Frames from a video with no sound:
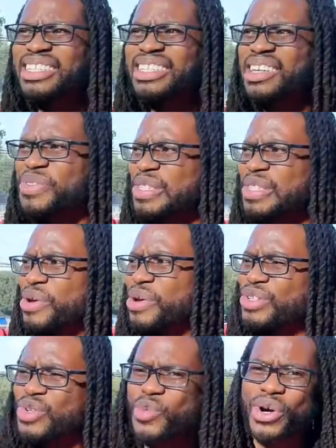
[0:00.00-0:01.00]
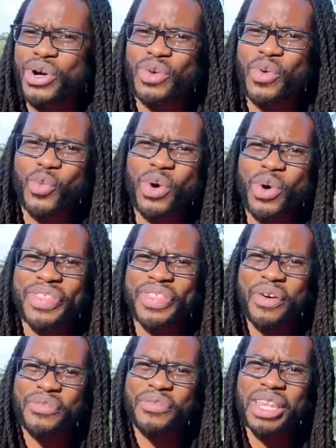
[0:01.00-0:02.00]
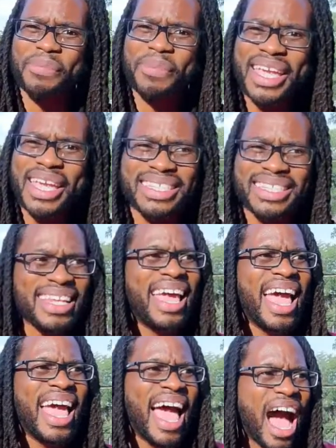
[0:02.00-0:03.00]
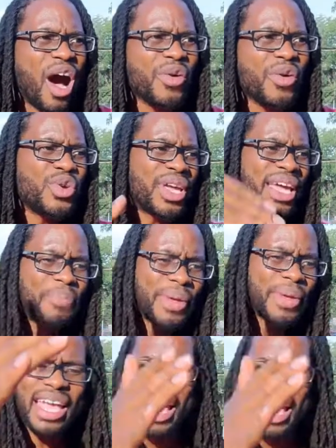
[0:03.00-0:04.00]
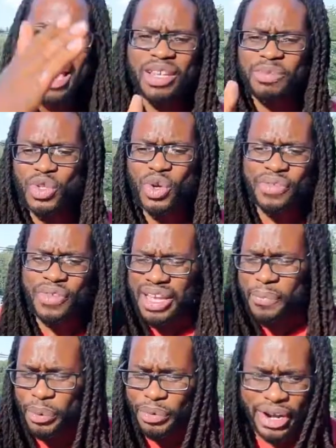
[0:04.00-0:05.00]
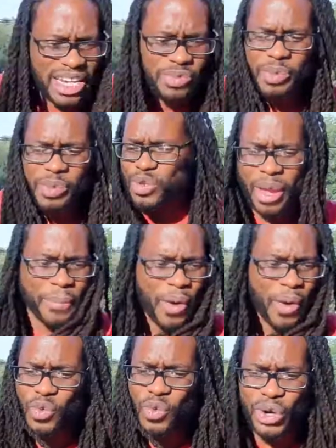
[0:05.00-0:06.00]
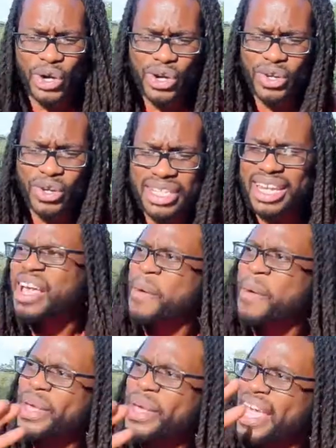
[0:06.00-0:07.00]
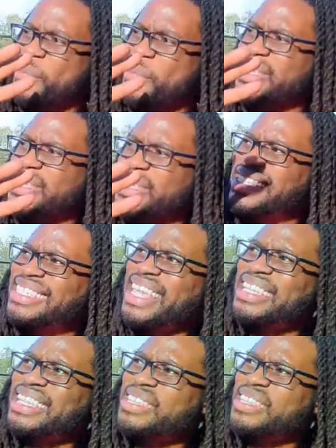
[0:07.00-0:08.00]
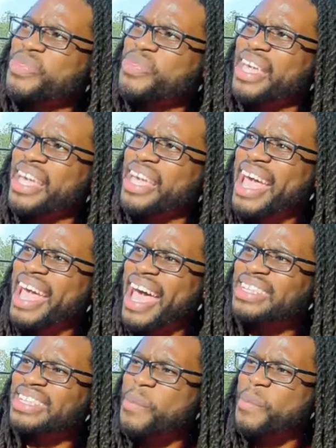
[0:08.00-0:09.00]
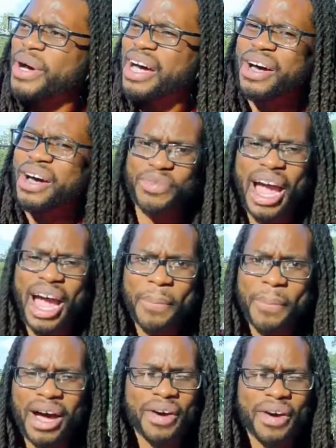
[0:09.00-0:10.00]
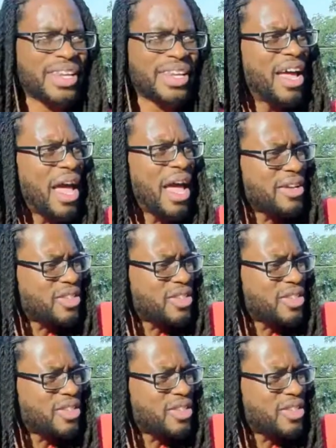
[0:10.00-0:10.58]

of the spiritual world and what that really means, and how you can be some sort of bridge between both worlds, and being able to see something as above, right above, and